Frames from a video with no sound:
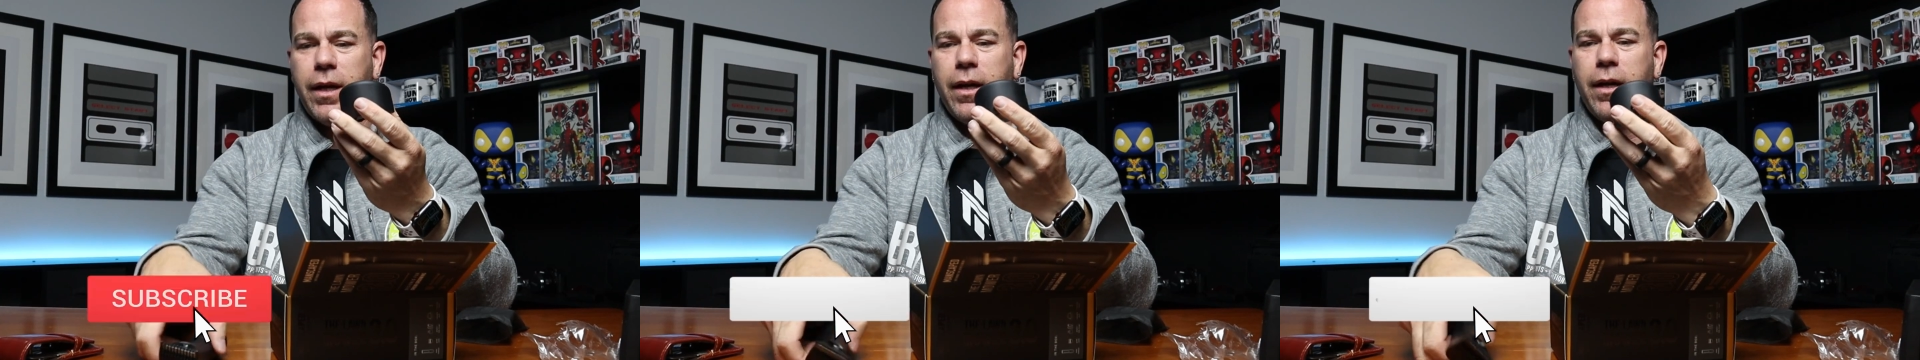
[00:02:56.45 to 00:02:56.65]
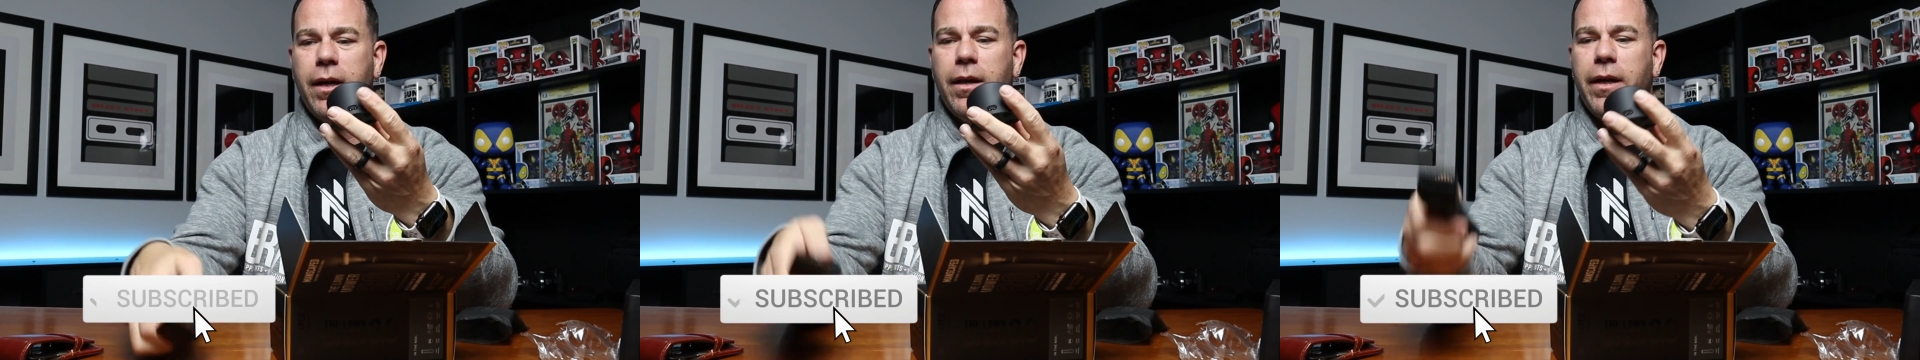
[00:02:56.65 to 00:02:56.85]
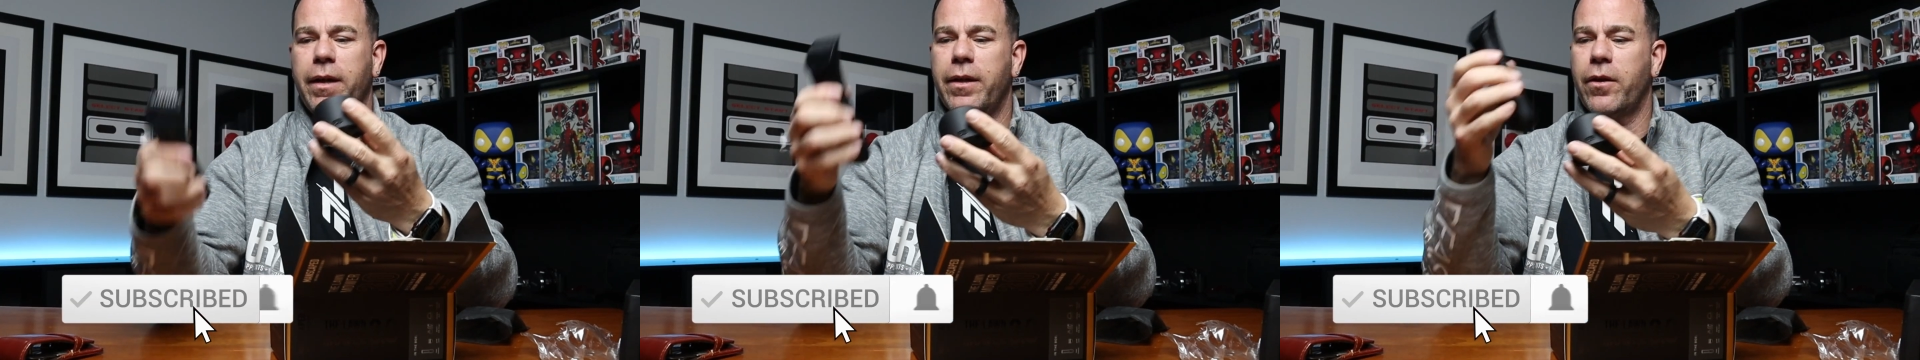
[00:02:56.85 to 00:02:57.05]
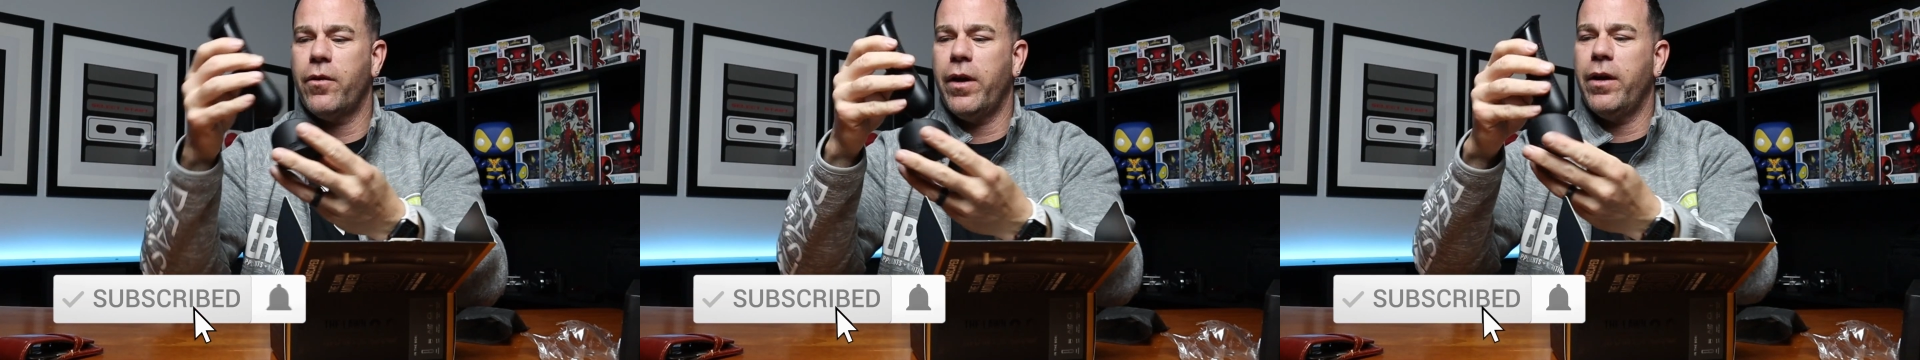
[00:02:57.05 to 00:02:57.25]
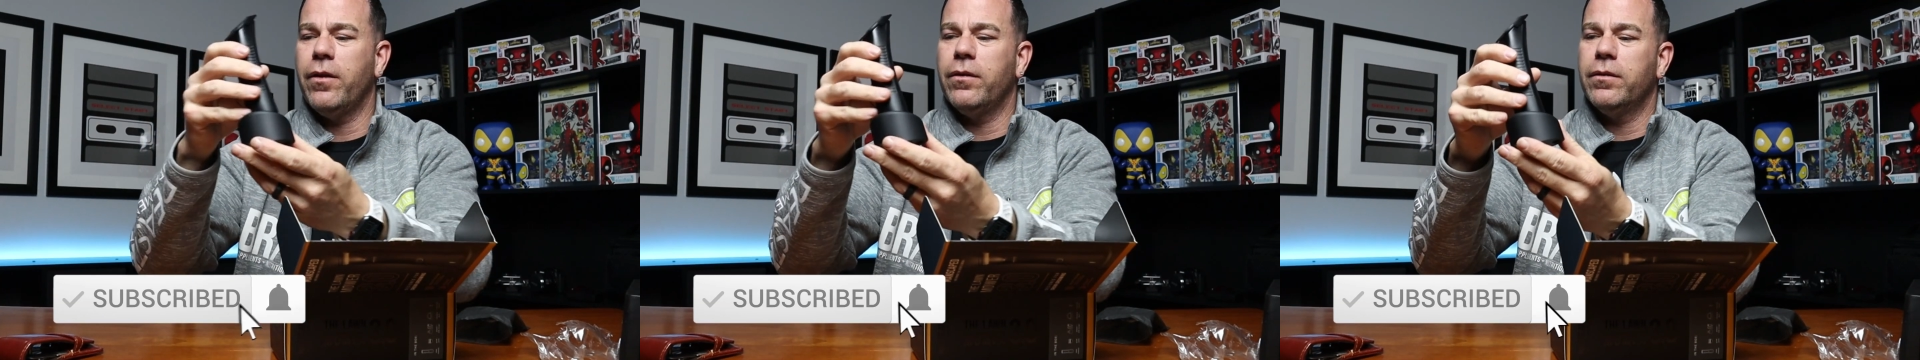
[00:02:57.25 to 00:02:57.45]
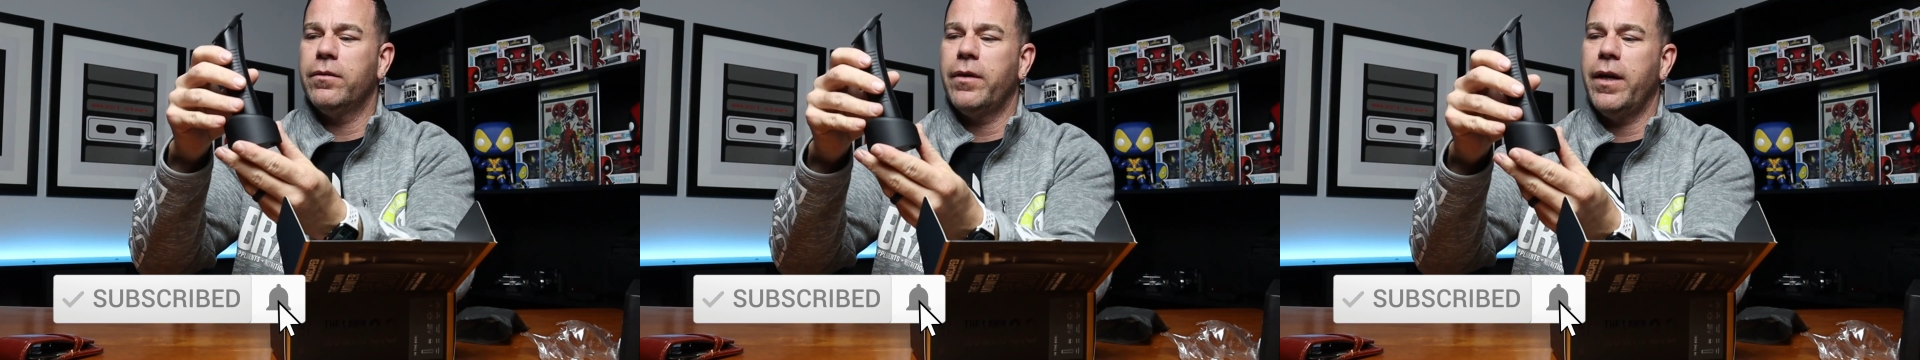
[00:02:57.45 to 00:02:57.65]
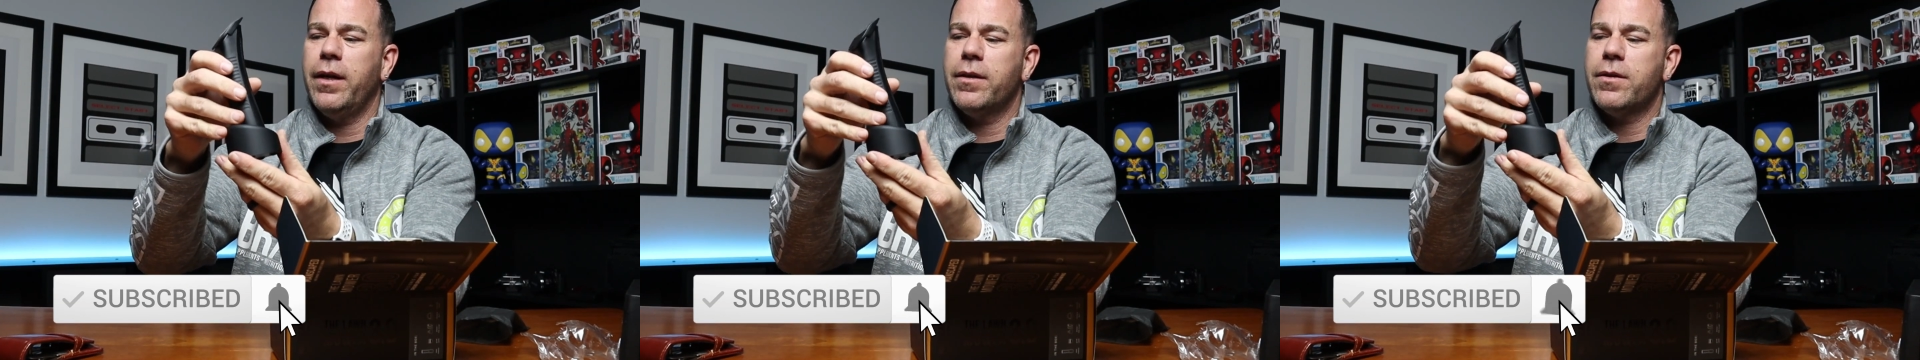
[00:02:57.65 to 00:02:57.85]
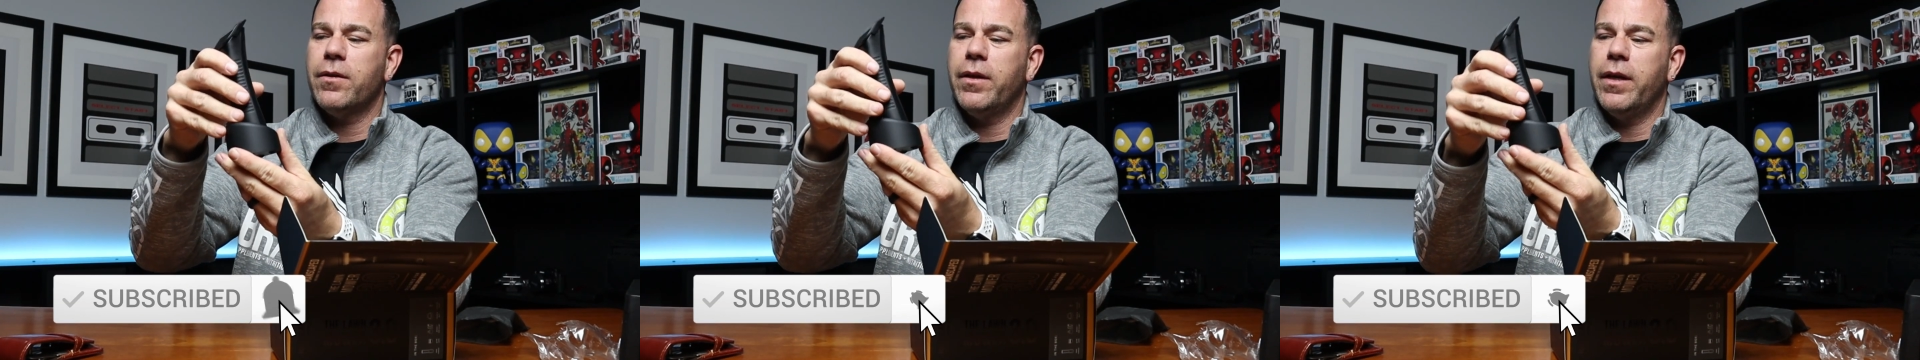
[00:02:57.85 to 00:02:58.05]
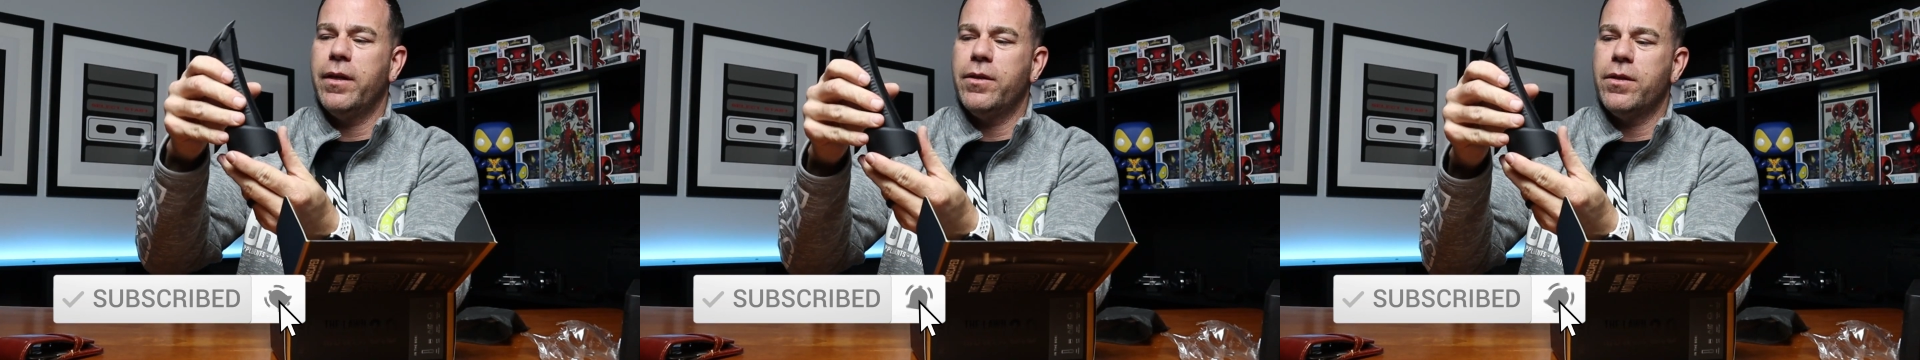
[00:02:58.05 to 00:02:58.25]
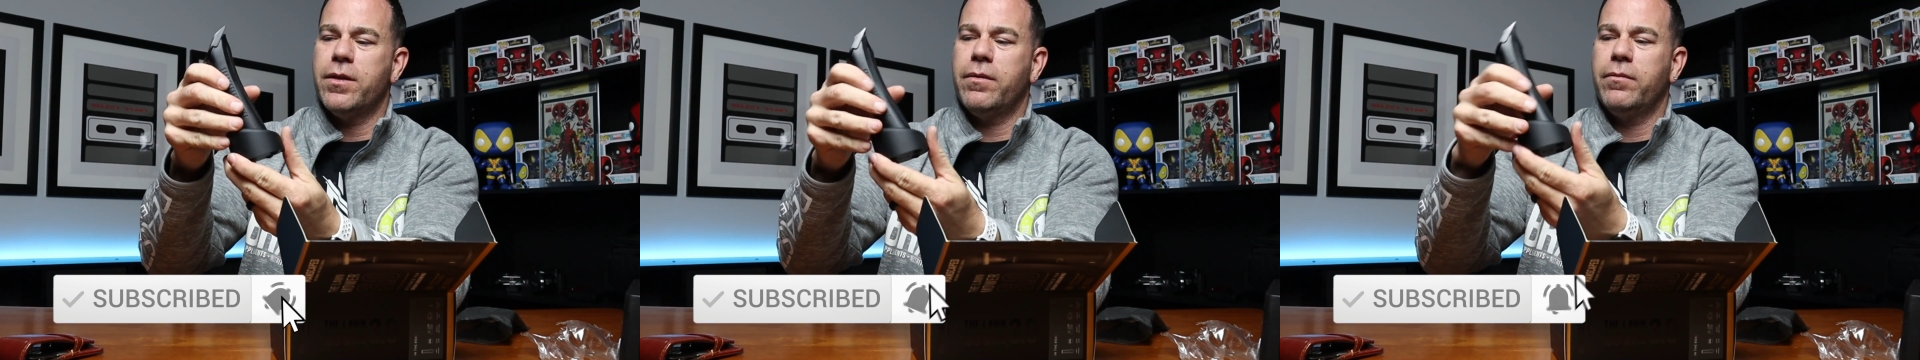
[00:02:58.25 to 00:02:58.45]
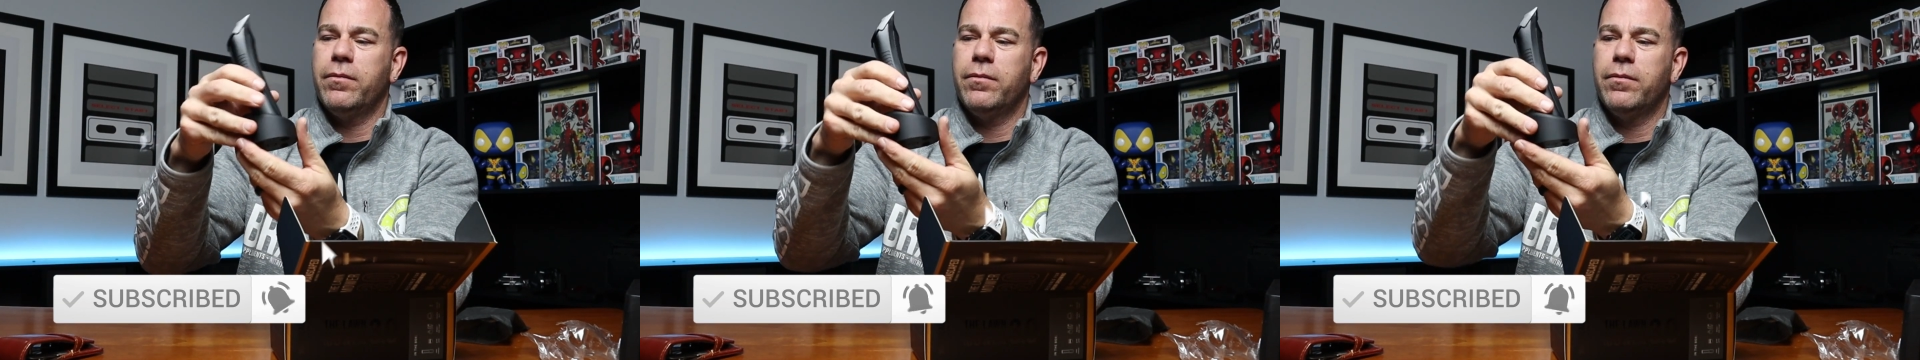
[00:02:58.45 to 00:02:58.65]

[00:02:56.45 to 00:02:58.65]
the cradle, right? So it just,